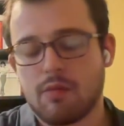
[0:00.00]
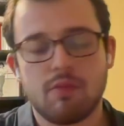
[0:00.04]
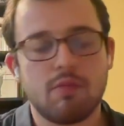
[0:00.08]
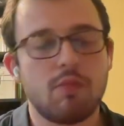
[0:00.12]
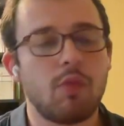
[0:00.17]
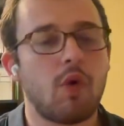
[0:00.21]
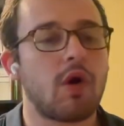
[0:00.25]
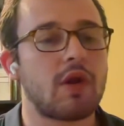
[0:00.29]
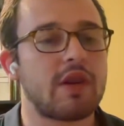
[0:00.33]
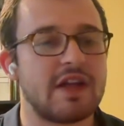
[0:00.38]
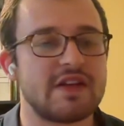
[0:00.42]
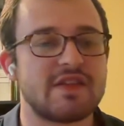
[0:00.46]

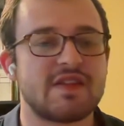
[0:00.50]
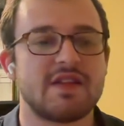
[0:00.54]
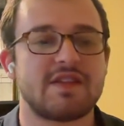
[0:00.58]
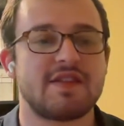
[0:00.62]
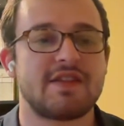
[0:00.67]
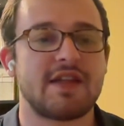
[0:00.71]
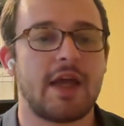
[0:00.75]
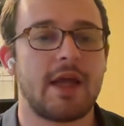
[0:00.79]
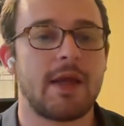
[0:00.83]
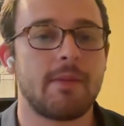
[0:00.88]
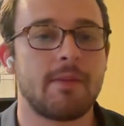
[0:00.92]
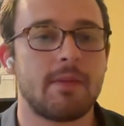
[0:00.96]
more or less the
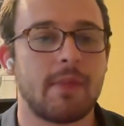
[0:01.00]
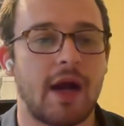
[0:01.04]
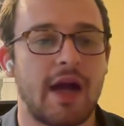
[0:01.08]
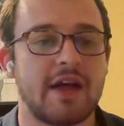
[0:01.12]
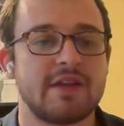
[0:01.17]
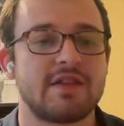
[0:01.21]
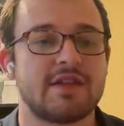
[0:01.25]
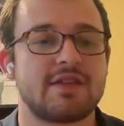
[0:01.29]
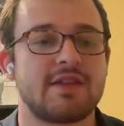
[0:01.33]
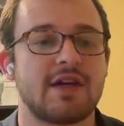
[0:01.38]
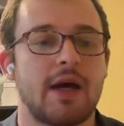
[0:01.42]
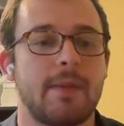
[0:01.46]
same
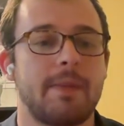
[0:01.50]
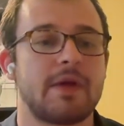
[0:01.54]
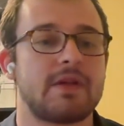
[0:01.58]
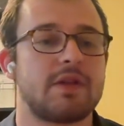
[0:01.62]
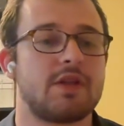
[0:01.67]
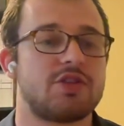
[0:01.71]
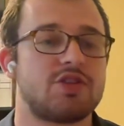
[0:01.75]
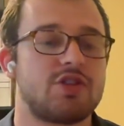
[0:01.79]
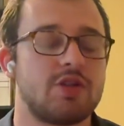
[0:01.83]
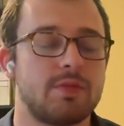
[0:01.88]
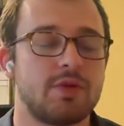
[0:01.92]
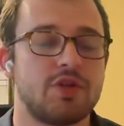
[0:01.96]

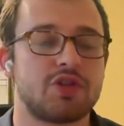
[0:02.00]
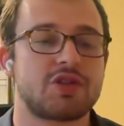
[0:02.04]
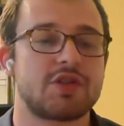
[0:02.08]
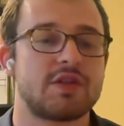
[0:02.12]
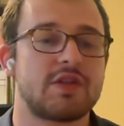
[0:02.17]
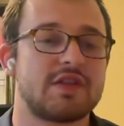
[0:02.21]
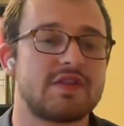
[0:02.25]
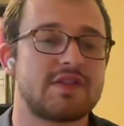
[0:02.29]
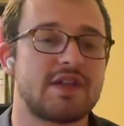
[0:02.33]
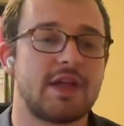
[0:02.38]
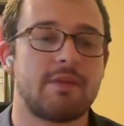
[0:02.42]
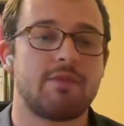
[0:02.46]
isotopic
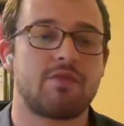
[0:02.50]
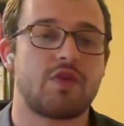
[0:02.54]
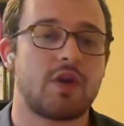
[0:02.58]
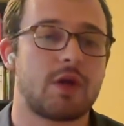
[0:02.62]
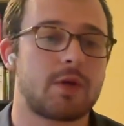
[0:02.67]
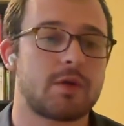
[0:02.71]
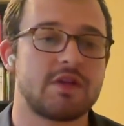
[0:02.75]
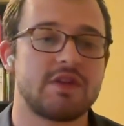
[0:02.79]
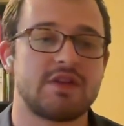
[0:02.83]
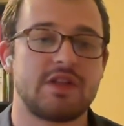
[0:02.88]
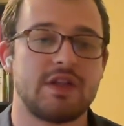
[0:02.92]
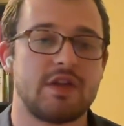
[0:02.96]
distribution, the same
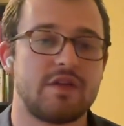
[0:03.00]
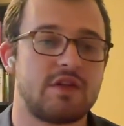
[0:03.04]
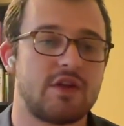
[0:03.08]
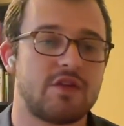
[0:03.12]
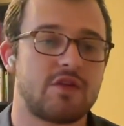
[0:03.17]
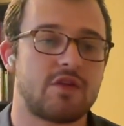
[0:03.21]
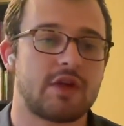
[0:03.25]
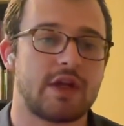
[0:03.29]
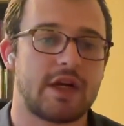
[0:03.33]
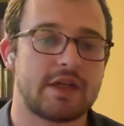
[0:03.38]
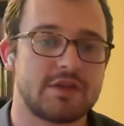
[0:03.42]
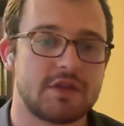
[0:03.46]
frequency of
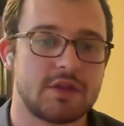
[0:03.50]
different